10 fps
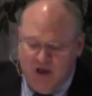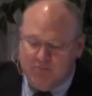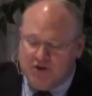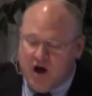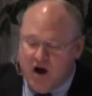
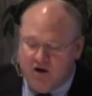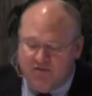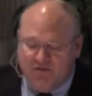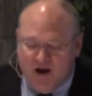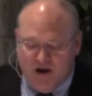I'm tired
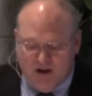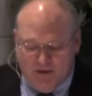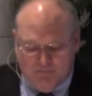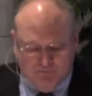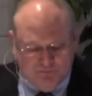of fighting.
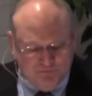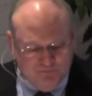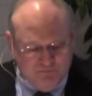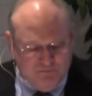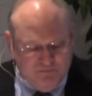
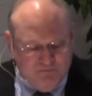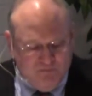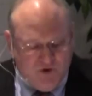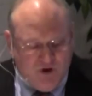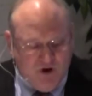
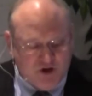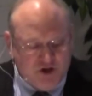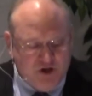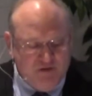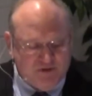Our
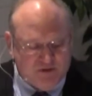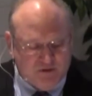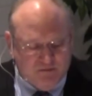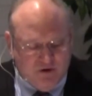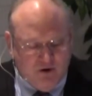chiefs